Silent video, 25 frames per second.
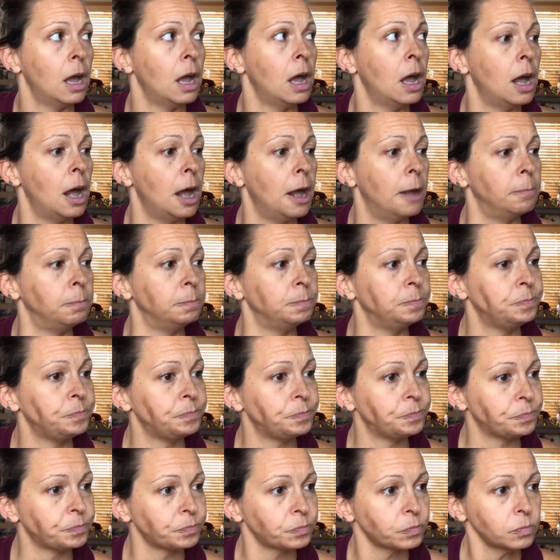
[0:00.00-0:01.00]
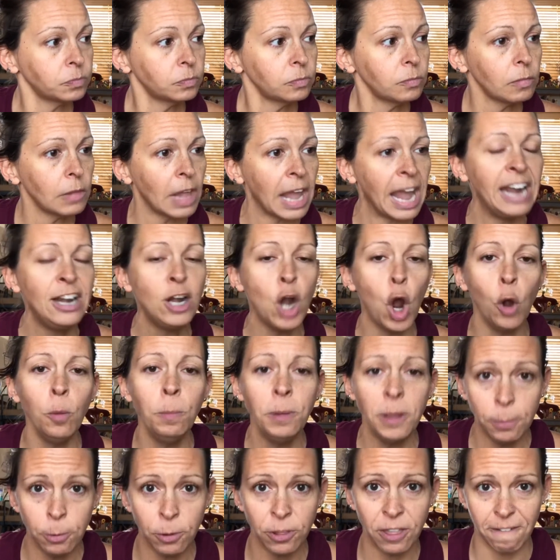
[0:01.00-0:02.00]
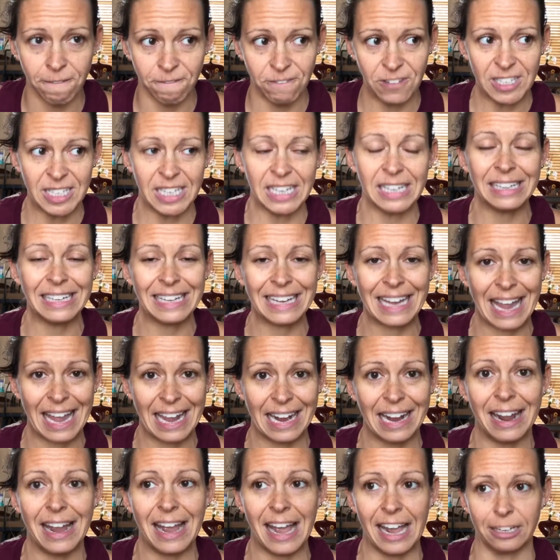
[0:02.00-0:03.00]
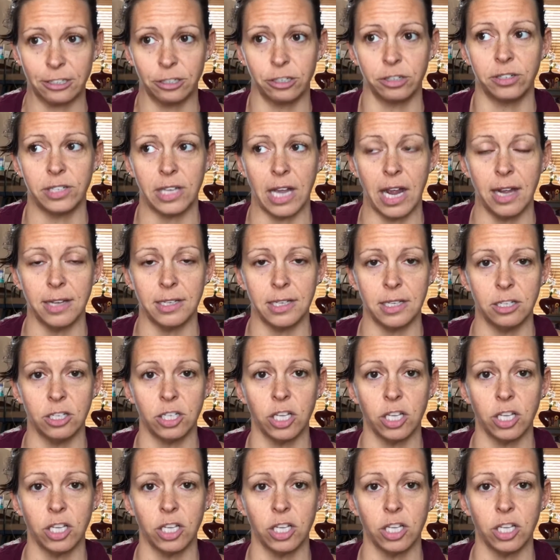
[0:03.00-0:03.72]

I know people that physically cannot exercise,